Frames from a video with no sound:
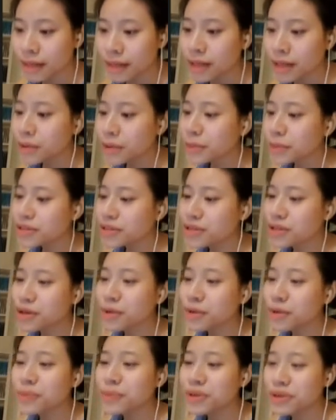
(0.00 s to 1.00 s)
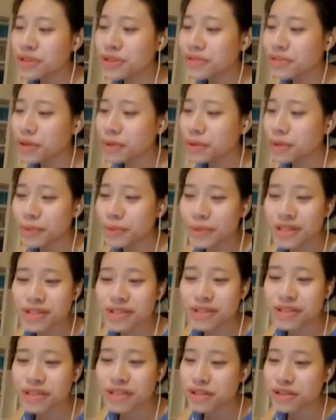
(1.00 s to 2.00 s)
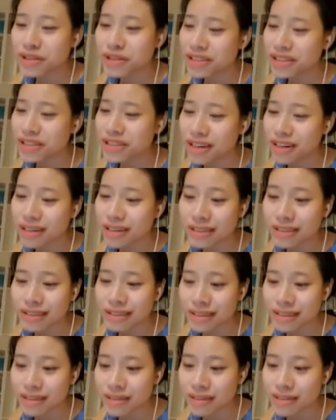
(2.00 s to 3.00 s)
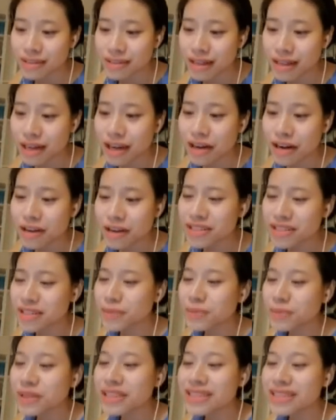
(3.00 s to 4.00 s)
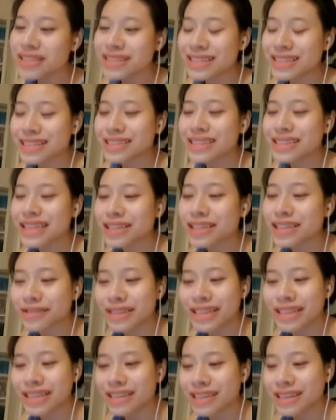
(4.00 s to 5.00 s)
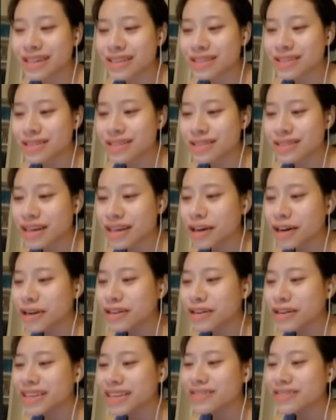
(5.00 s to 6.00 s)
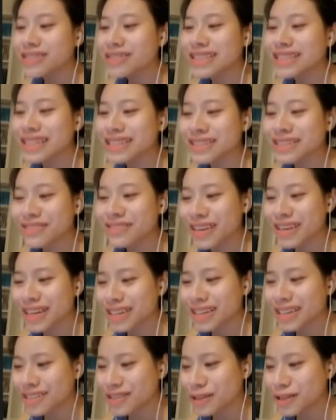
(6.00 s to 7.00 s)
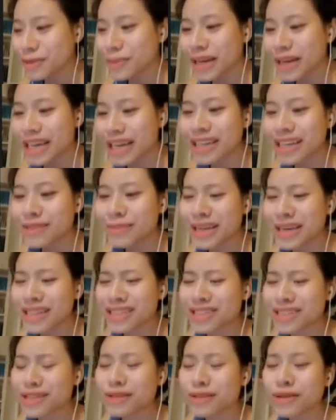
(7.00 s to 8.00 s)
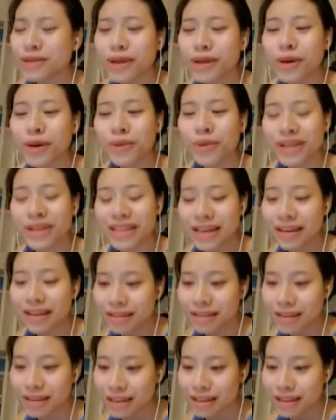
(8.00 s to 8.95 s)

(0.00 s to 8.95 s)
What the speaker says: We were so beautiful when we stood astride her ugliness. Her simplicity decorated us. Her guilt sanctified us. Her pain made us glow with health.